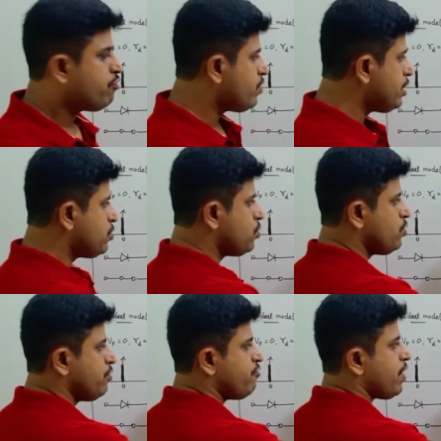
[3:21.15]
we
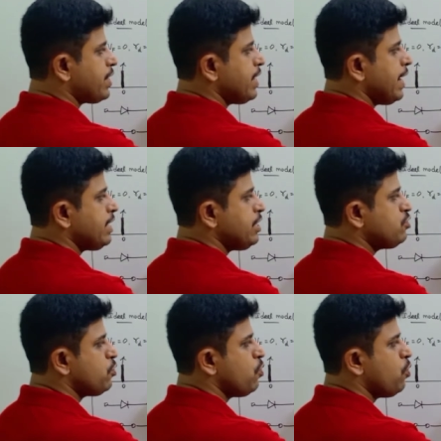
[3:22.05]
don't find any
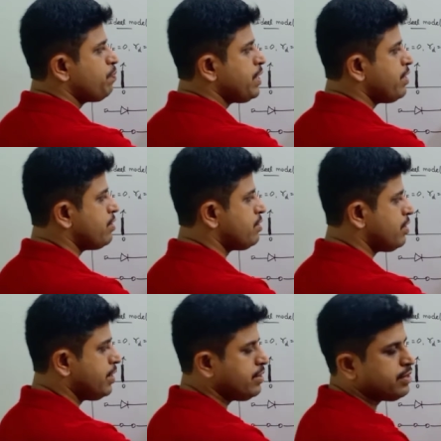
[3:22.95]
slope here
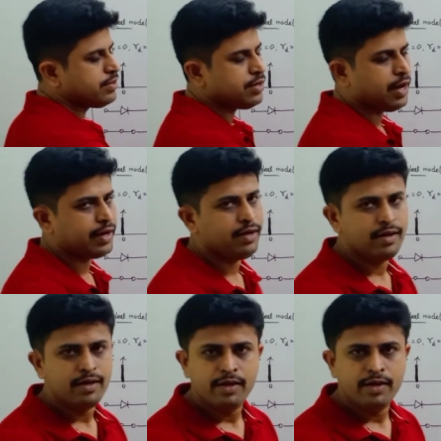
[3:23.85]
in this line.